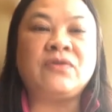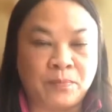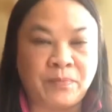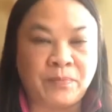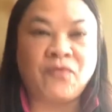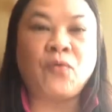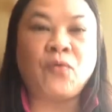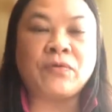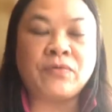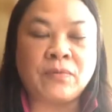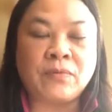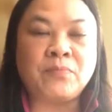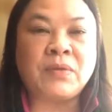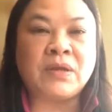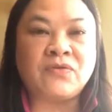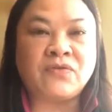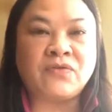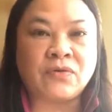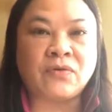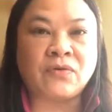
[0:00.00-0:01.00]
before the
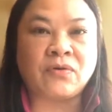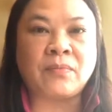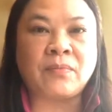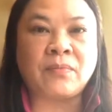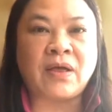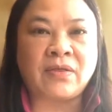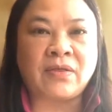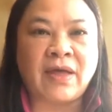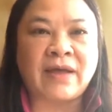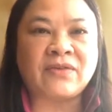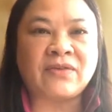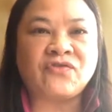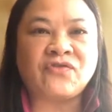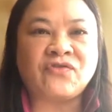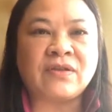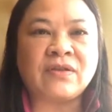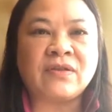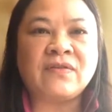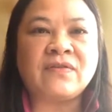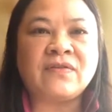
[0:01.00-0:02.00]
midterm
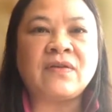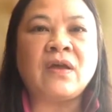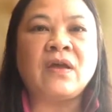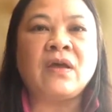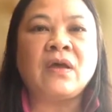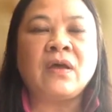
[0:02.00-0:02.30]
elections.